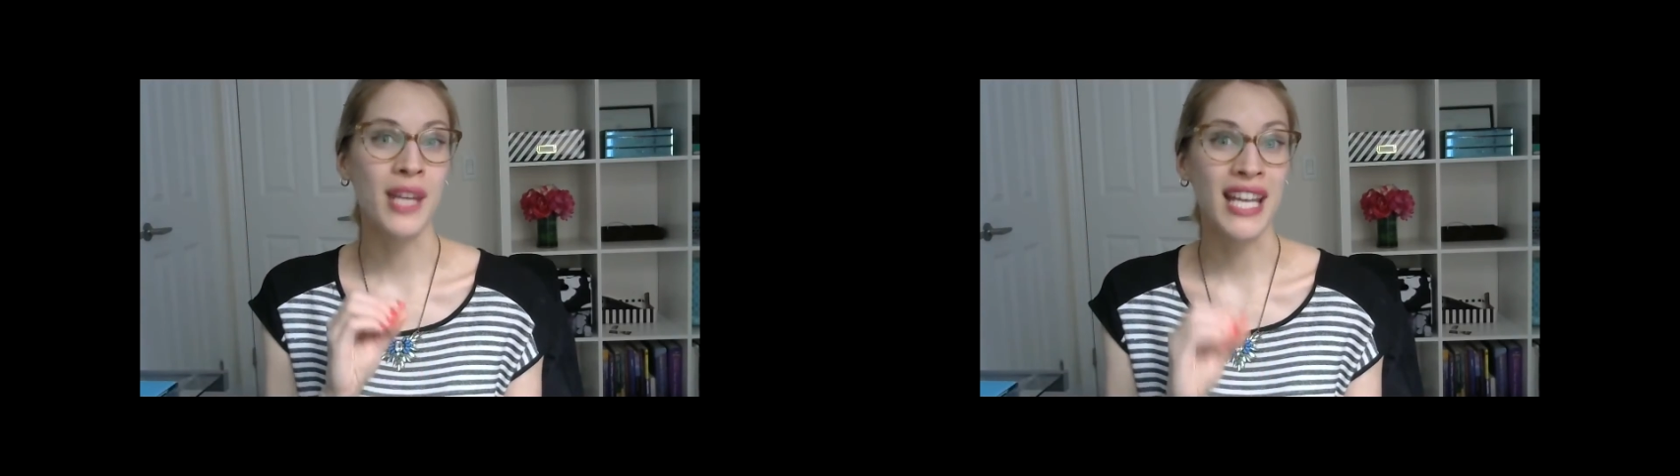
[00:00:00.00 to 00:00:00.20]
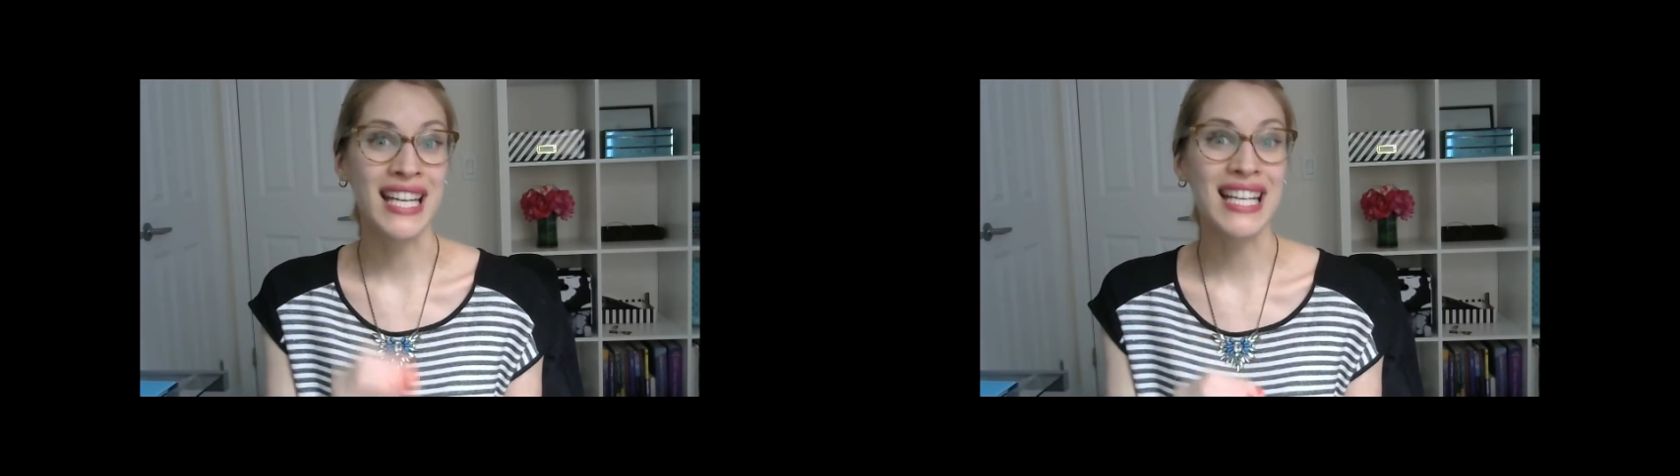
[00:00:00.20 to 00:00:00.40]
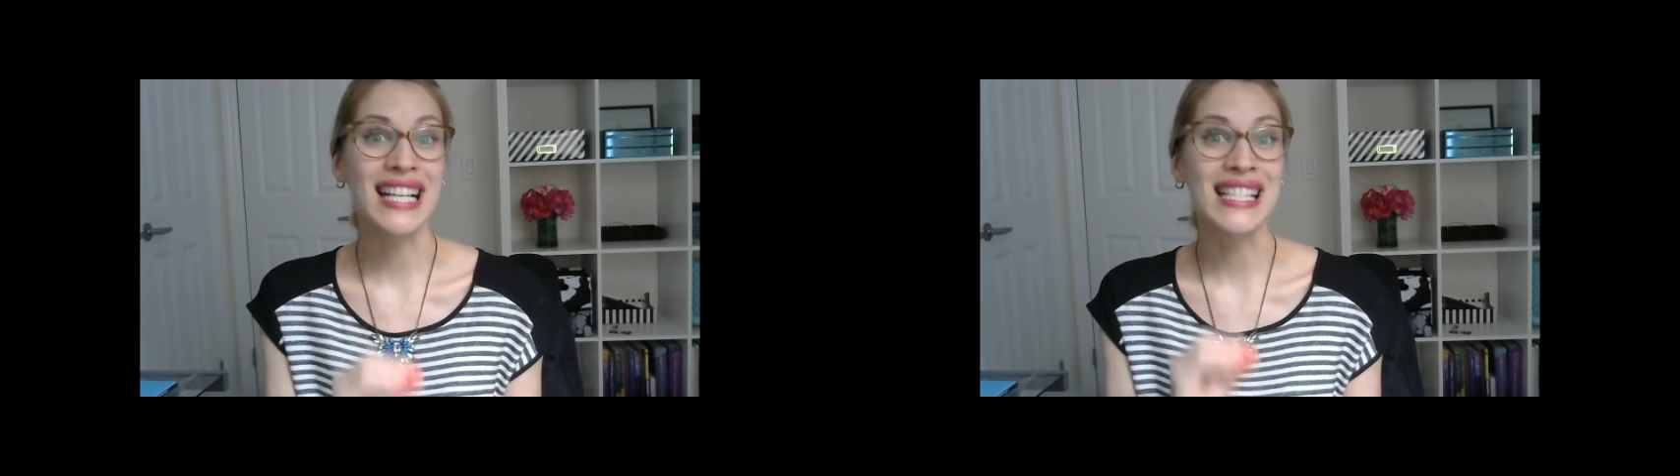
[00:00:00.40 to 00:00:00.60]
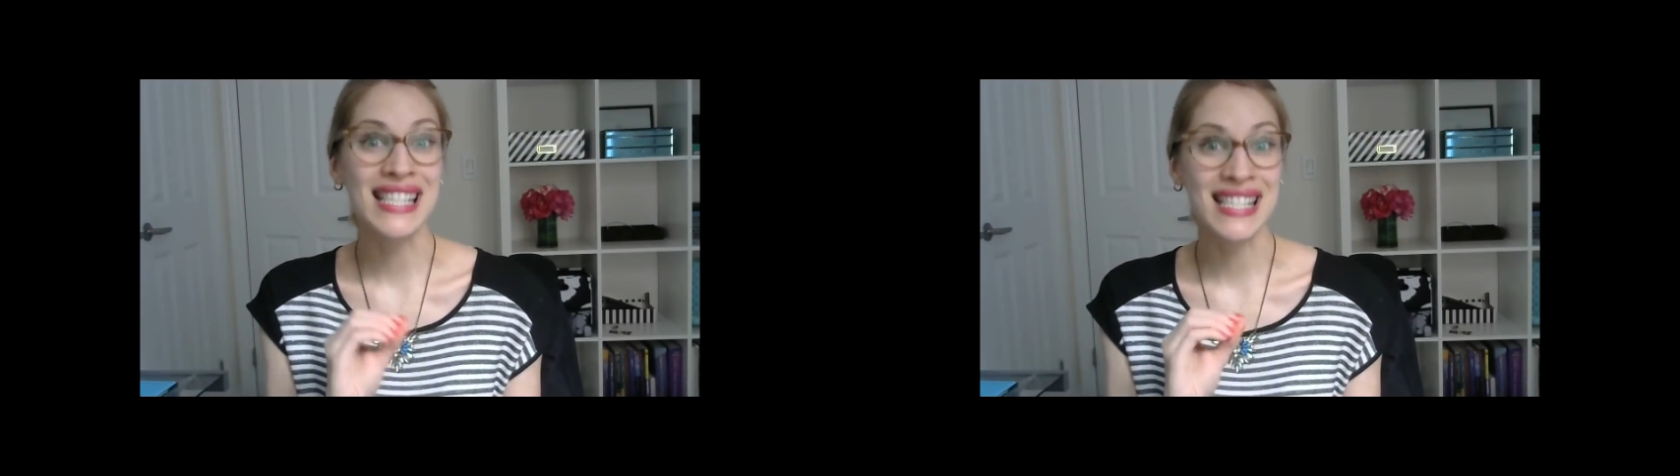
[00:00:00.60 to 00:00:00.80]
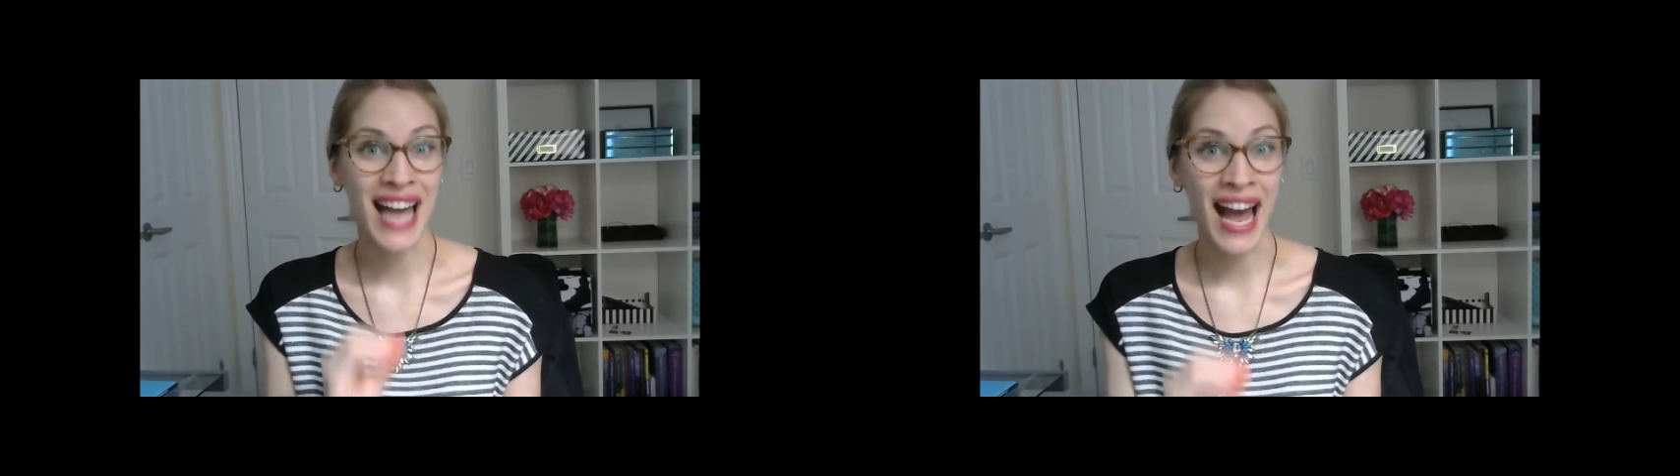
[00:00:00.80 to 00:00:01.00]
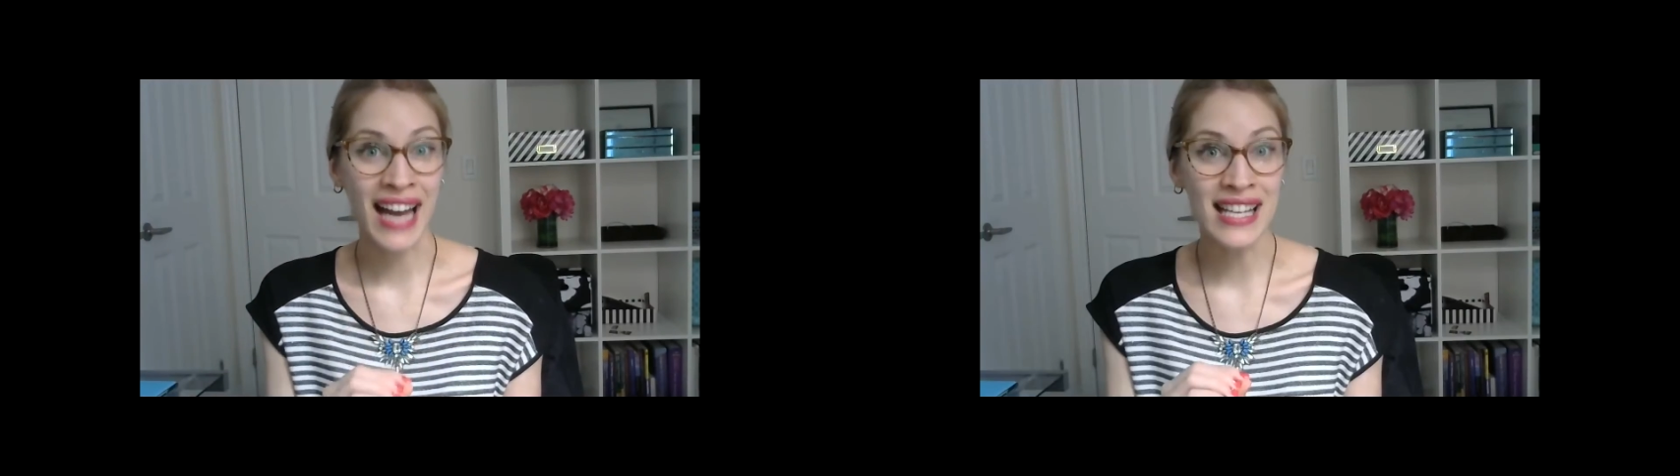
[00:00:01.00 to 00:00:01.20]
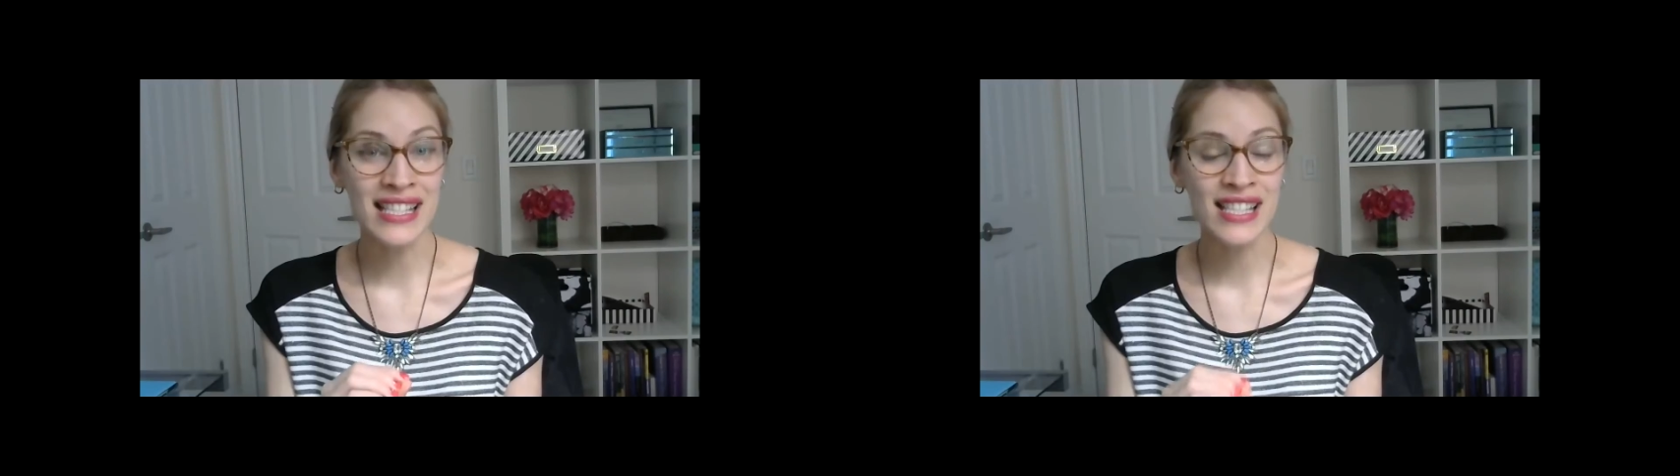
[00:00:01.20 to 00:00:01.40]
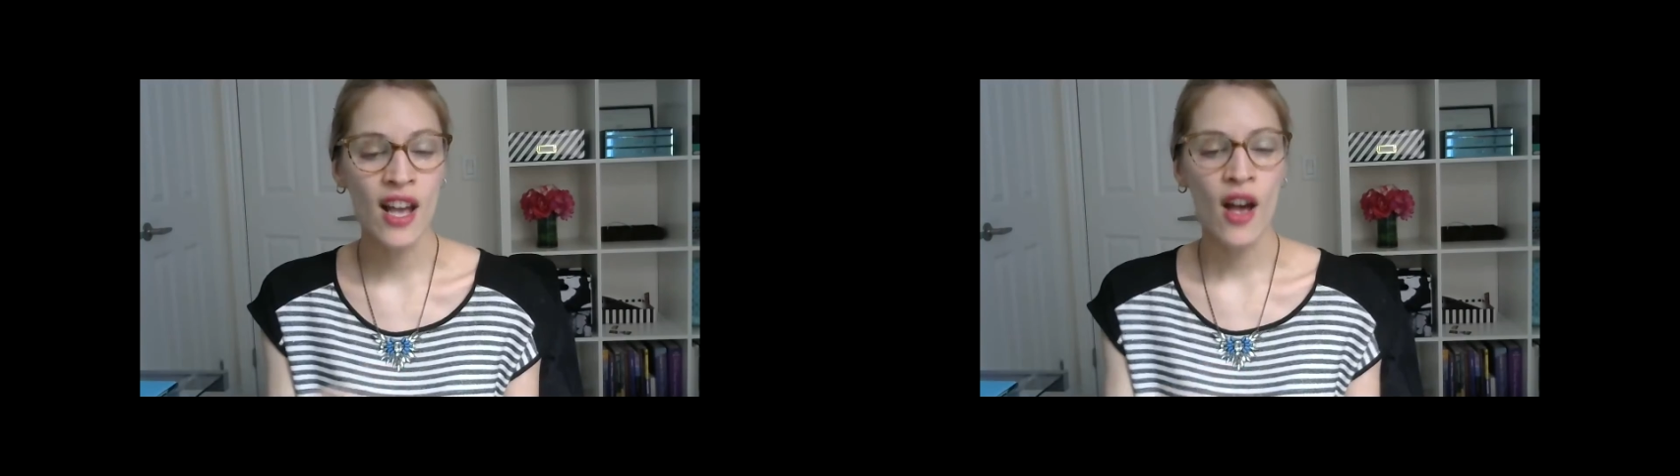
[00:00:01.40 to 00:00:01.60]
pink
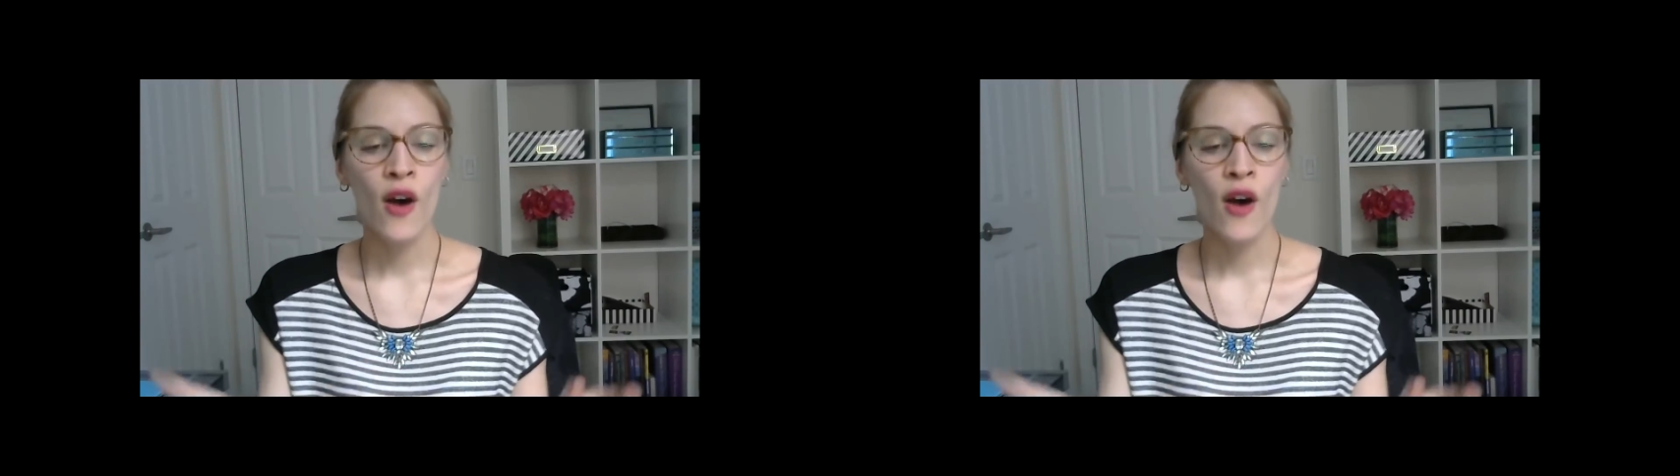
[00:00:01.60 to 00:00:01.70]
status